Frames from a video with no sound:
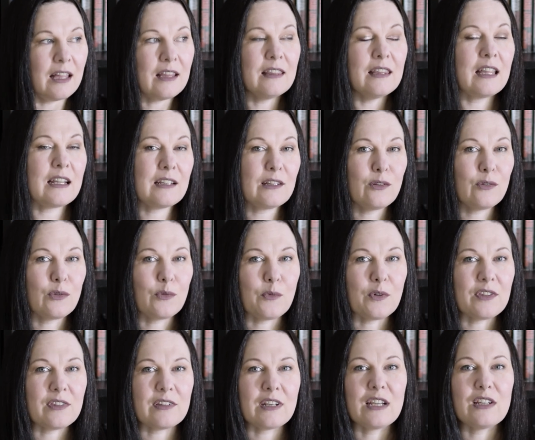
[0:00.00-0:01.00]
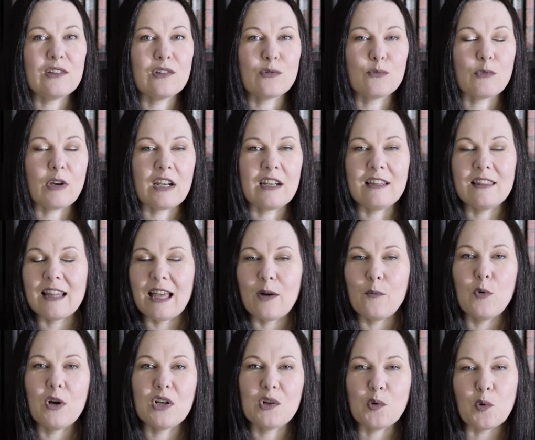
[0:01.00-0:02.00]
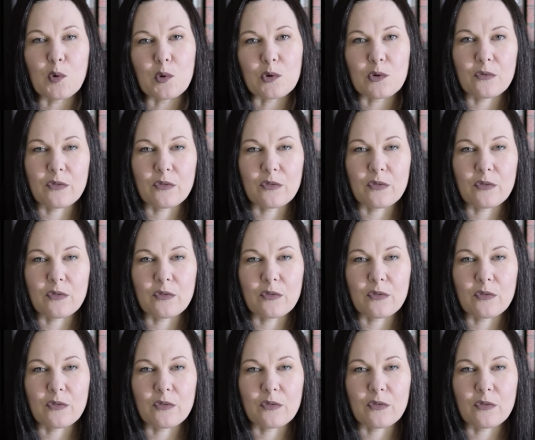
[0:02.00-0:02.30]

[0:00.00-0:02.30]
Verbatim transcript: let alone the ones that I just read in that one corner